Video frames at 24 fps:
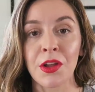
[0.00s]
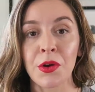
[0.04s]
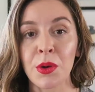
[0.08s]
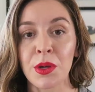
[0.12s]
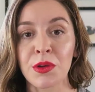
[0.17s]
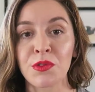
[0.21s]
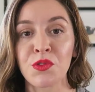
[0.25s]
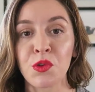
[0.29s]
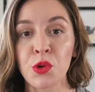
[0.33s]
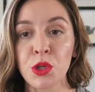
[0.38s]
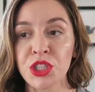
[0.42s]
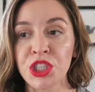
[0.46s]
Now,
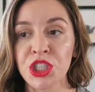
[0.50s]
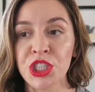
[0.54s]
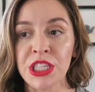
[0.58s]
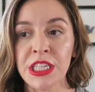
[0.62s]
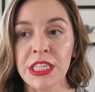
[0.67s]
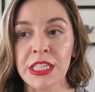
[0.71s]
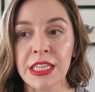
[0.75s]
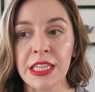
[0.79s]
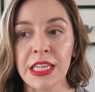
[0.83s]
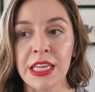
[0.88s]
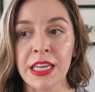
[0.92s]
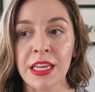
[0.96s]

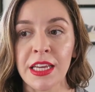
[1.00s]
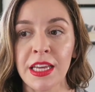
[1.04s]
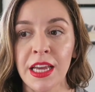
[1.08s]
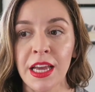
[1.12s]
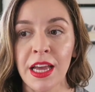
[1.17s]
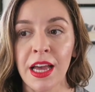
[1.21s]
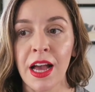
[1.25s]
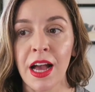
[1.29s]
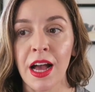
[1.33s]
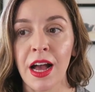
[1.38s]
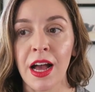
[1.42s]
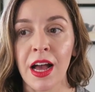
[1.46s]

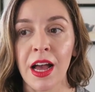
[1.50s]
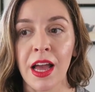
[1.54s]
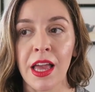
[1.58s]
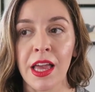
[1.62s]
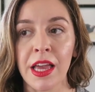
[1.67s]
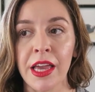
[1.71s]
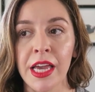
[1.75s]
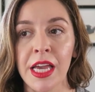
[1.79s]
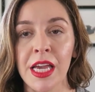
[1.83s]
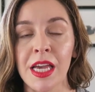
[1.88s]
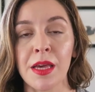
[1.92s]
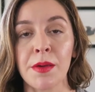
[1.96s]
unfortunately, I
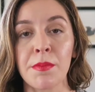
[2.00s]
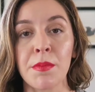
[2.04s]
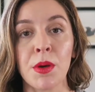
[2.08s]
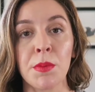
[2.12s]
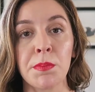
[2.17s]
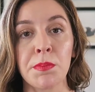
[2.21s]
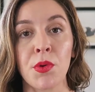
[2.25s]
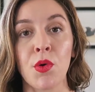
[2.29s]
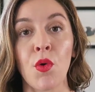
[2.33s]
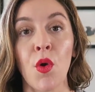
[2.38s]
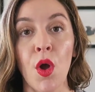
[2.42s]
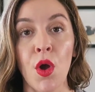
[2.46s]

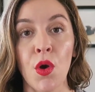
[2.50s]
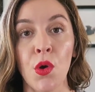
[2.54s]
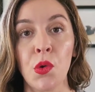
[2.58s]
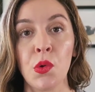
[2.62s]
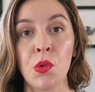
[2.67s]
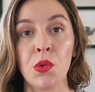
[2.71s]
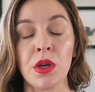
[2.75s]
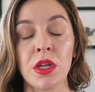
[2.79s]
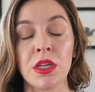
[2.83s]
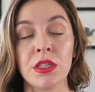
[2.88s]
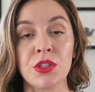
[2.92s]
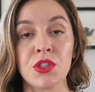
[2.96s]
am
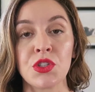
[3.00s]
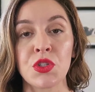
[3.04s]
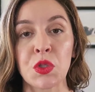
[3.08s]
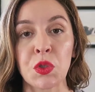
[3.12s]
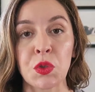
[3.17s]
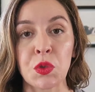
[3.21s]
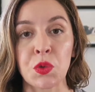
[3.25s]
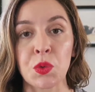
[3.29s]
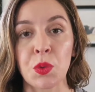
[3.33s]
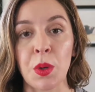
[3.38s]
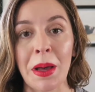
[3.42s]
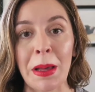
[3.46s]
prone
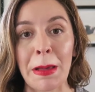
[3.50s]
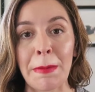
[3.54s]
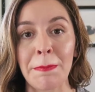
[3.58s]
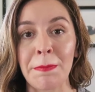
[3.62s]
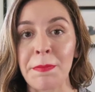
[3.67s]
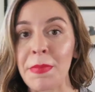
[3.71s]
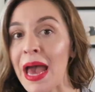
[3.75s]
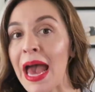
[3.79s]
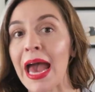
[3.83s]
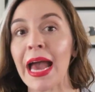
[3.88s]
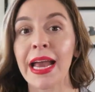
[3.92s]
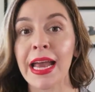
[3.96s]
to
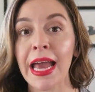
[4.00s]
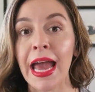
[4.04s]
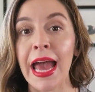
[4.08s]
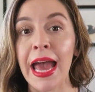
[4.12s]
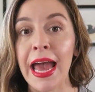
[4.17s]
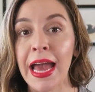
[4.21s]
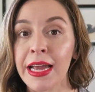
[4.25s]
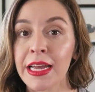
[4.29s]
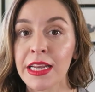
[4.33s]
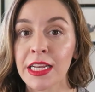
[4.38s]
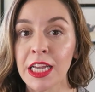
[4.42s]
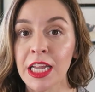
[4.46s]
back
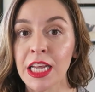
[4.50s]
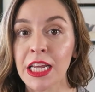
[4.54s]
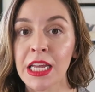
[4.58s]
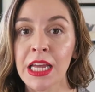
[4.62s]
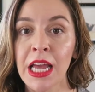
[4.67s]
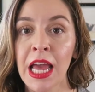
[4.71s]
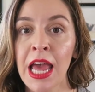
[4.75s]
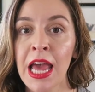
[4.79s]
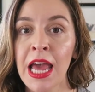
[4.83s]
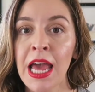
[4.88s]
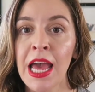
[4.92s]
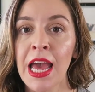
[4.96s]

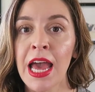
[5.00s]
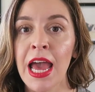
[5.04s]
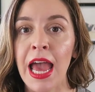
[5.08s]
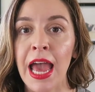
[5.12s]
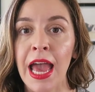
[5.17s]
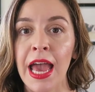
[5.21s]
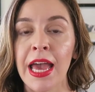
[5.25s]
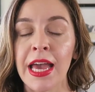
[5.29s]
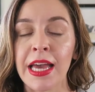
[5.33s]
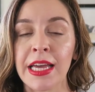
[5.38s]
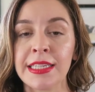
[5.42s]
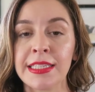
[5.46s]
acne
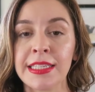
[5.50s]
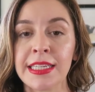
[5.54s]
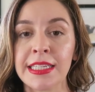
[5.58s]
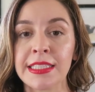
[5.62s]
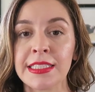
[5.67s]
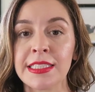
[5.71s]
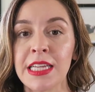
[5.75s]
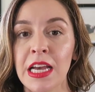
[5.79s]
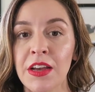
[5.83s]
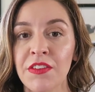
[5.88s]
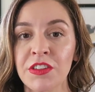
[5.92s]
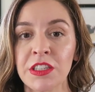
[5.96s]
and
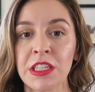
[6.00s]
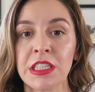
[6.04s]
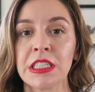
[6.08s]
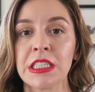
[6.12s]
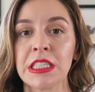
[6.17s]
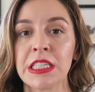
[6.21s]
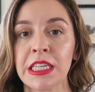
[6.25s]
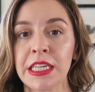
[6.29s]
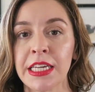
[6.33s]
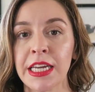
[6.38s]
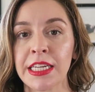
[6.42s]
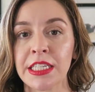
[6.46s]
it
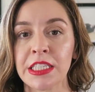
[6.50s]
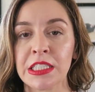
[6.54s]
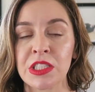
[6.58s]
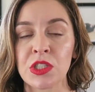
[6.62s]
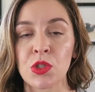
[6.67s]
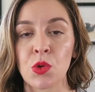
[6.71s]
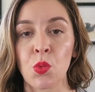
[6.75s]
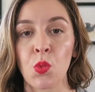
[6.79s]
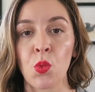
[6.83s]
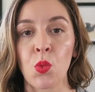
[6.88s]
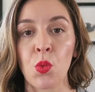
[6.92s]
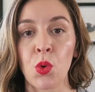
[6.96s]
definitely
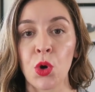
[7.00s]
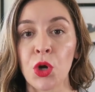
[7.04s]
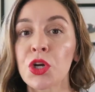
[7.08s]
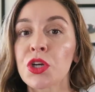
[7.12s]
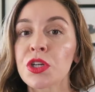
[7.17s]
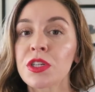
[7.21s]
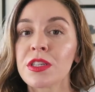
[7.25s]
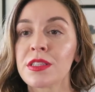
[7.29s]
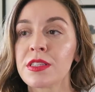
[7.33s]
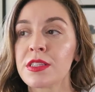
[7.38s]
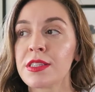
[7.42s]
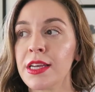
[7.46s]
gets
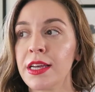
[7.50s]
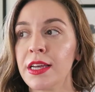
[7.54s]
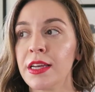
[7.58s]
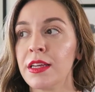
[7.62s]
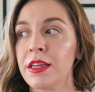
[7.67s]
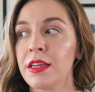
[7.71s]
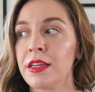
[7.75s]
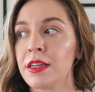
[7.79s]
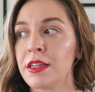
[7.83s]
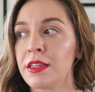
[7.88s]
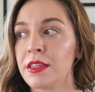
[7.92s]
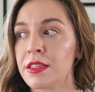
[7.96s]
worse
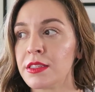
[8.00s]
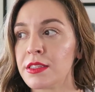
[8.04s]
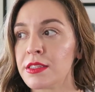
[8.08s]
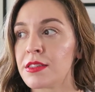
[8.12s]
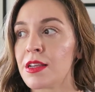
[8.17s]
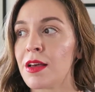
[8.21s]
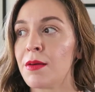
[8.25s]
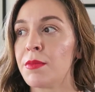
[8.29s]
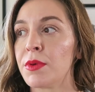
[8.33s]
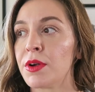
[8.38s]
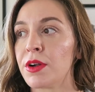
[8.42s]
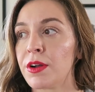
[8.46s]
in the
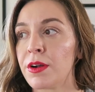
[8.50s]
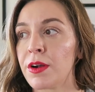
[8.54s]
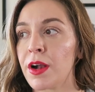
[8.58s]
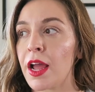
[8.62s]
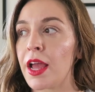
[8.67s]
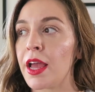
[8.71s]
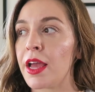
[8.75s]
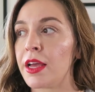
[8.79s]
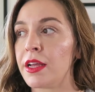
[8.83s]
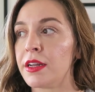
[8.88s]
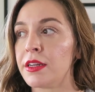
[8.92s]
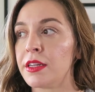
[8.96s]
summer
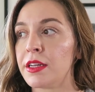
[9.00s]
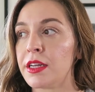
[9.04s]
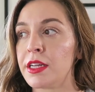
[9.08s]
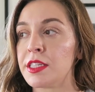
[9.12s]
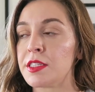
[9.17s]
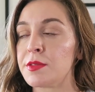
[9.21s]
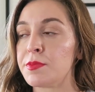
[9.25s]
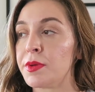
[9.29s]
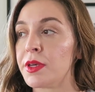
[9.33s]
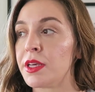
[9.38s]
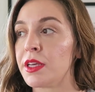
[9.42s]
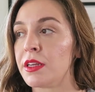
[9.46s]
and it
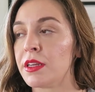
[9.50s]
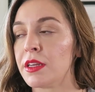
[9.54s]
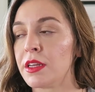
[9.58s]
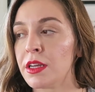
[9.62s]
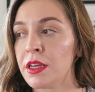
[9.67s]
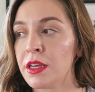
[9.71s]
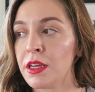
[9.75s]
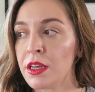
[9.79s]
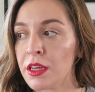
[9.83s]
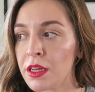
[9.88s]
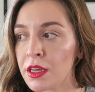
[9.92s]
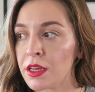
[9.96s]
has
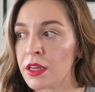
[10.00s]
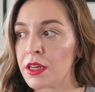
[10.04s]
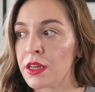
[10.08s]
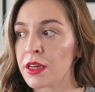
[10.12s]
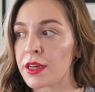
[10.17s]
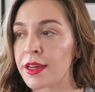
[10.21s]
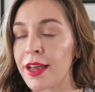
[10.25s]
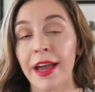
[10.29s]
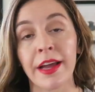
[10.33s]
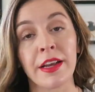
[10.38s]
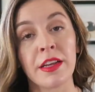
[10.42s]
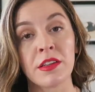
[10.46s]
been
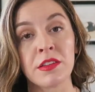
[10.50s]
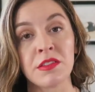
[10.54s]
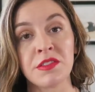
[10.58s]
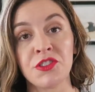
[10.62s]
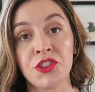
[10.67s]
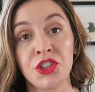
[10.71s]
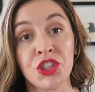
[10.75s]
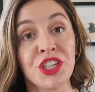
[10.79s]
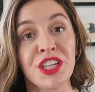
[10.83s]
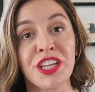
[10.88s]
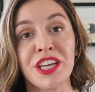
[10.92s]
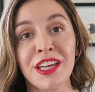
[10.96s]
kind of
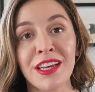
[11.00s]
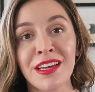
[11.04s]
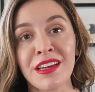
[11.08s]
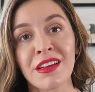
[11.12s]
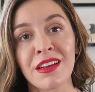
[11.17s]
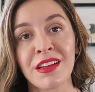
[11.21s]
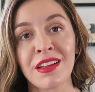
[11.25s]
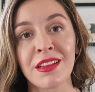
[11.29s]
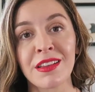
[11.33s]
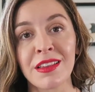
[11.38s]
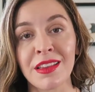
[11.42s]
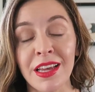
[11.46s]
shitty
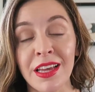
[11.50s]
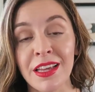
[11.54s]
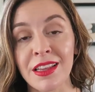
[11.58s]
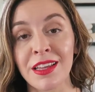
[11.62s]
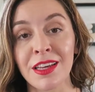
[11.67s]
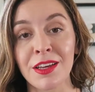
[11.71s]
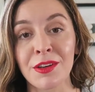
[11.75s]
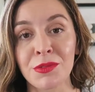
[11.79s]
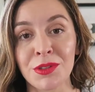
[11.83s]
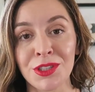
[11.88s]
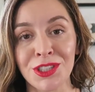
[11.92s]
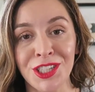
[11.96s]

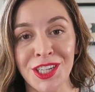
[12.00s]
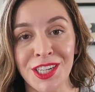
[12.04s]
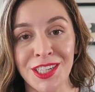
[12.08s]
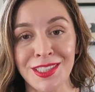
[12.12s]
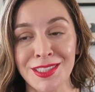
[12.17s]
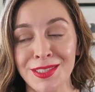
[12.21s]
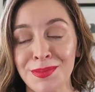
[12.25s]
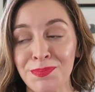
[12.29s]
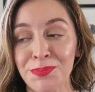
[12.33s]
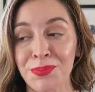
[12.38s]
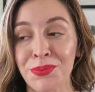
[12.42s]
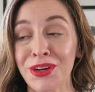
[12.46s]
lately, which
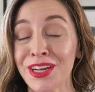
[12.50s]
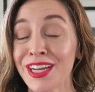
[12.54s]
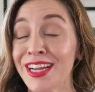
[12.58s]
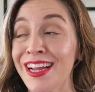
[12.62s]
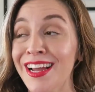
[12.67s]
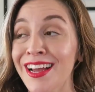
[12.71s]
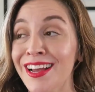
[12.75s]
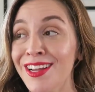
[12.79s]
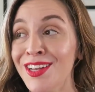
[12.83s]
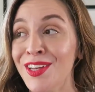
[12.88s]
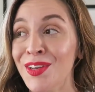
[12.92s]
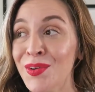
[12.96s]
is
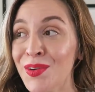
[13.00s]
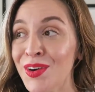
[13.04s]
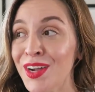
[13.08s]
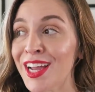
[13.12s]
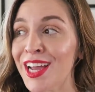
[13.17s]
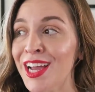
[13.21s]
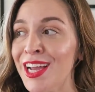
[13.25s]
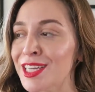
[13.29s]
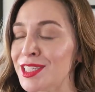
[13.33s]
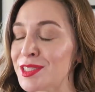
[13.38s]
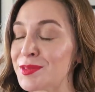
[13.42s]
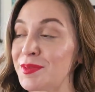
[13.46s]
pretty
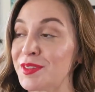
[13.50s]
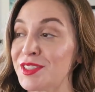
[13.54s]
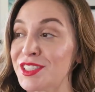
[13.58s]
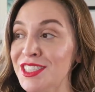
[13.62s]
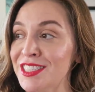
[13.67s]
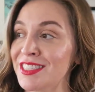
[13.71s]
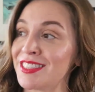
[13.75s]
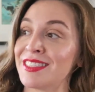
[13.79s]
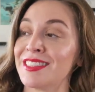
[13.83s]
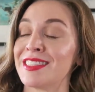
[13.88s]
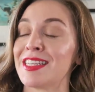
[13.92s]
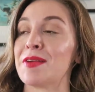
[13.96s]
annoying,
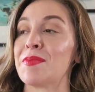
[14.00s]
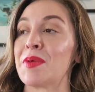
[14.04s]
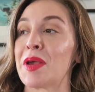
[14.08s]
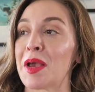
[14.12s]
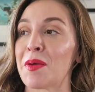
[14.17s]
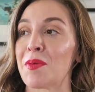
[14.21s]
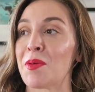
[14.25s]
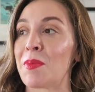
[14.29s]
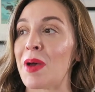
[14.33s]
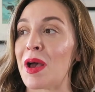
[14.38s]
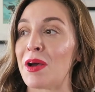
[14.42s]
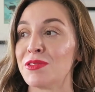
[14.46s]
especially since I'm
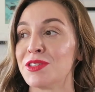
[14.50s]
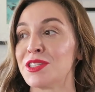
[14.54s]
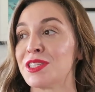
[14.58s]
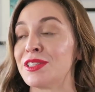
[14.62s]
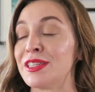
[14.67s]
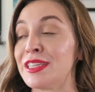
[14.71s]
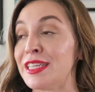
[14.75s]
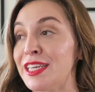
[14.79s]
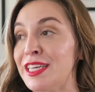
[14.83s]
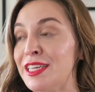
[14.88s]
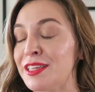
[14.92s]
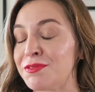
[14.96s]
like I'm about to
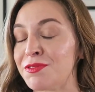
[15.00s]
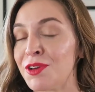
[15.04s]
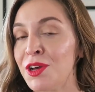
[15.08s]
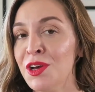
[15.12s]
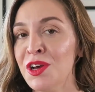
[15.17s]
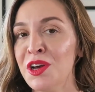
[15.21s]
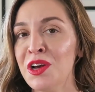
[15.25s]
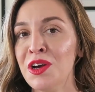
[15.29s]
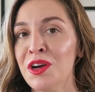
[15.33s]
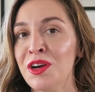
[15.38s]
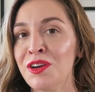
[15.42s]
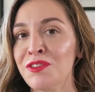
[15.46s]
leave
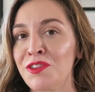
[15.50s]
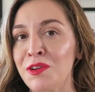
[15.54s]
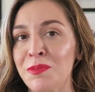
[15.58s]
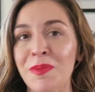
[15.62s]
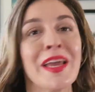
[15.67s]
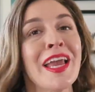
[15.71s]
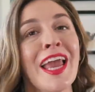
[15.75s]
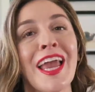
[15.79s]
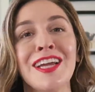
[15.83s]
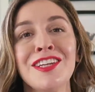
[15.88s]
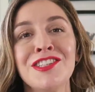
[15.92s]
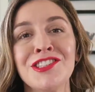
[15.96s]
for
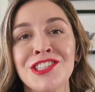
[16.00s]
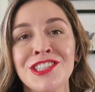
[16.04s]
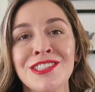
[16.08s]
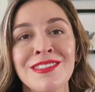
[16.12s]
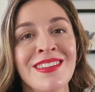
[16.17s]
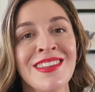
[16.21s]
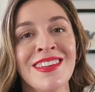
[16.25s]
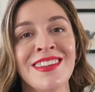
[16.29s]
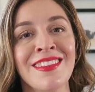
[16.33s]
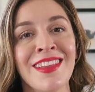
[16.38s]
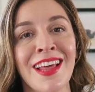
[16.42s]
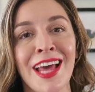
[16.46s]

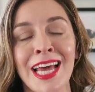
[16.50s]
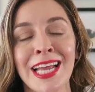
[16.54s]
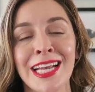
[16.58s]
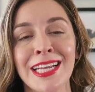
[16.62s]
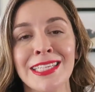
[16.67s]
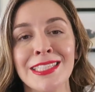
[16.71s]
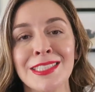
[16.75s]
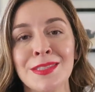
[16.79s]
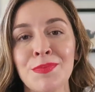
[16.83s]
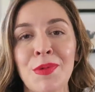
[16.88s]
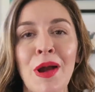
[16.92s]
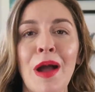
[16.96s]
vacation. That
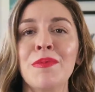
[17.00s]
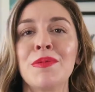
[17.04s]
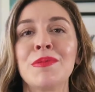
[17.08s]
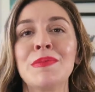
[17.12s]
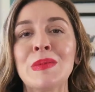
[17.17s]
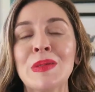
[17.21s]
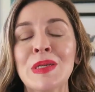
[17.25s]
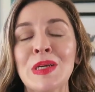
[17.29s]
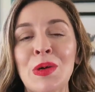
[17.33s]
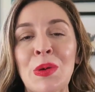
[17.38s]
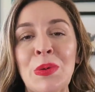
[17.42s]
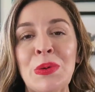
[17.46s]
is
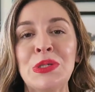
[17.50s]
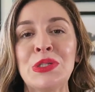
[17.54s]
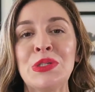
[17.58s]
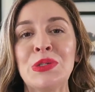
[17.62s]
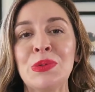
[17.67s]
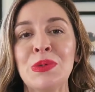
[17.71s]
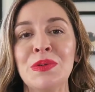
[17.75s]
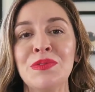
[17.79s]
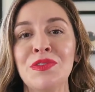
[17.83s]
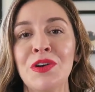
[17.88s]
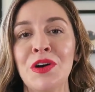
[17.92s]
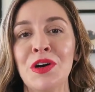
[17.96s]
probably going
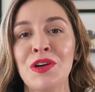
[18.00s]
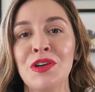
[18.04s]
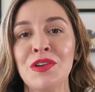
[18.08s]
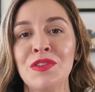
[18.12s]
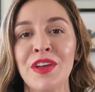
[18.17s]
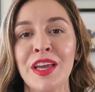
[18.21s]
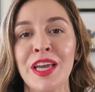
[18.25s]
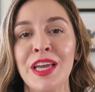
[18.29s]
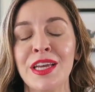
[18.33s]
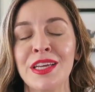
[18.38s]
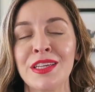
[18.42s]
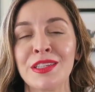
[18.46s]
to
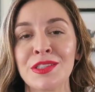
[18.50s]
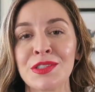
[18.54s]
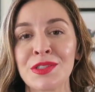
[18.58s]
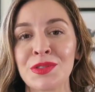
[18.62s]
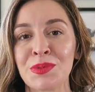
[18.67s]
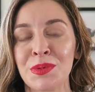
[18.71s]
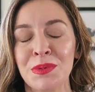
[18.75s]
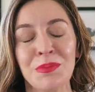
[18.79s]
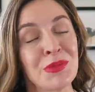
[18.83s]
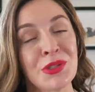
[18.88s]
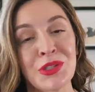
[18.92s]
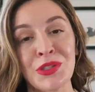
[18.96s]
involve a
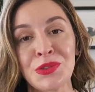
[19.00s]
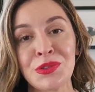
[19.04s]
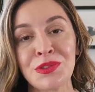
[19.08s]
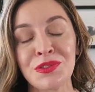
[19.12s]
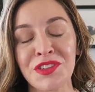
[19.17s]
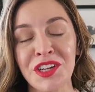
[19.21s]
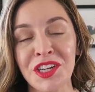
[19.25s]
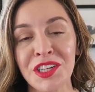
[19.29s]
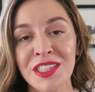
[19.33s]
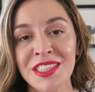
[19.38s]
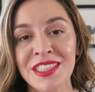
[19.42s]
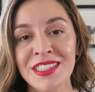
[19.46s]

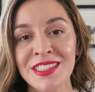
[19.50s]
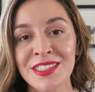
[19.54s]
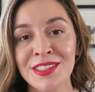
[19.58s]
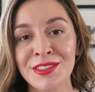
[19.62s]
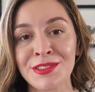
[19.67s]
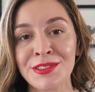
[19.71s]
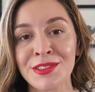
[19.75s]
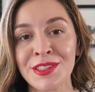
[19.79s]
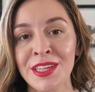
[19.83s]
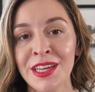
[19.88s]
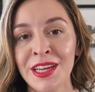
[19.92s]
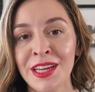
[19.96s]
swimsuit very
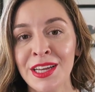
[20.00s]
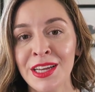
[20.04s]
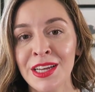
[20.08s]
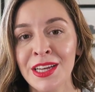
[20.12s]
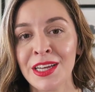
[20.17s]
soon.